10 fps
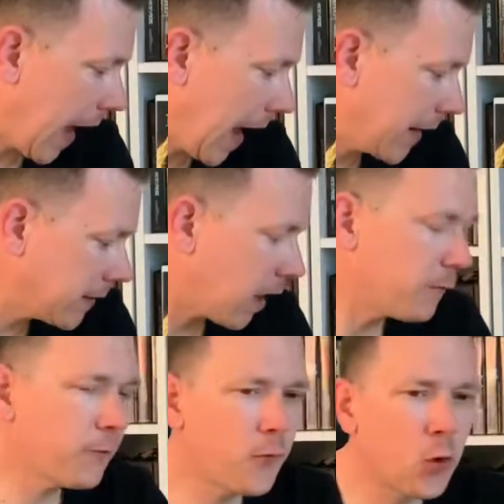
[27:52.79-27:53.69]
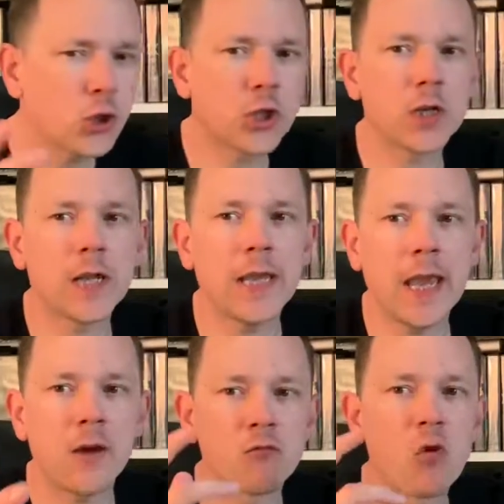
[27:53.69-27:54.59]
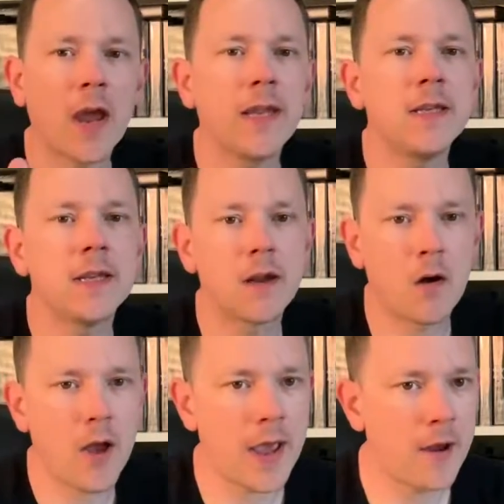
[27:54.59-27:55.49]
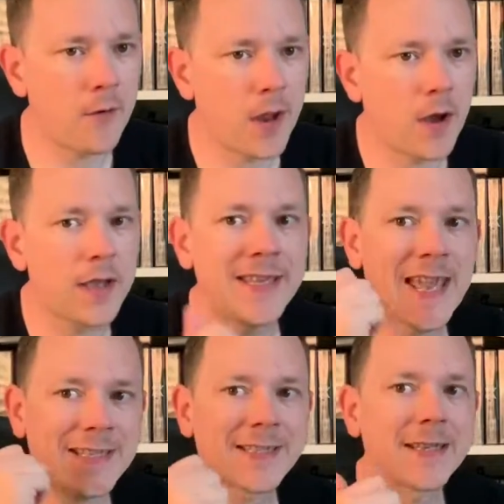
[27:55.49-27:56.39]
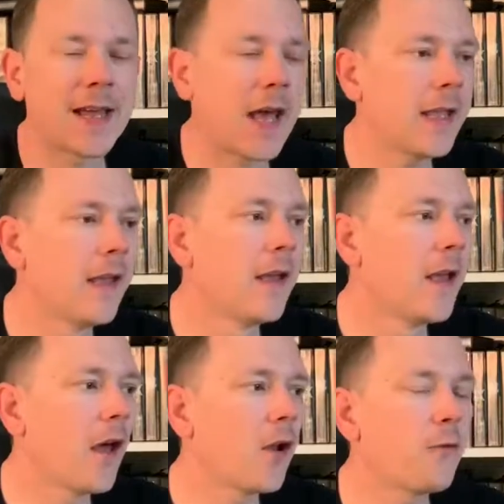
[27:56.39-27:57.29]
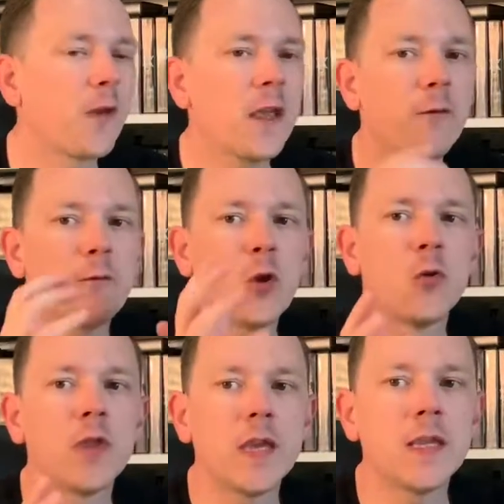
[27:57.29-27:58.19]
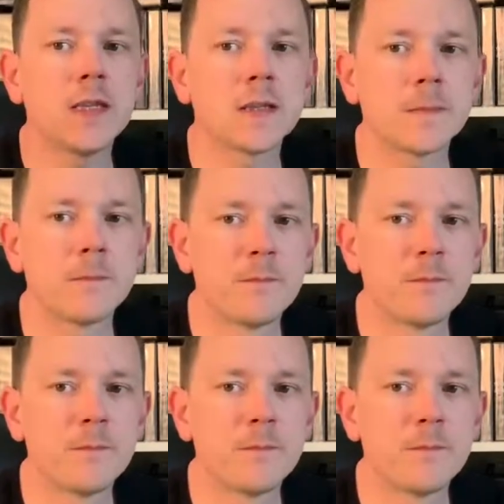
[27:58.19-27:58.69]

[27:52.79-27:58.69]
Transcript: And unfortunately, it rained in our area yesterday, and I think a few of these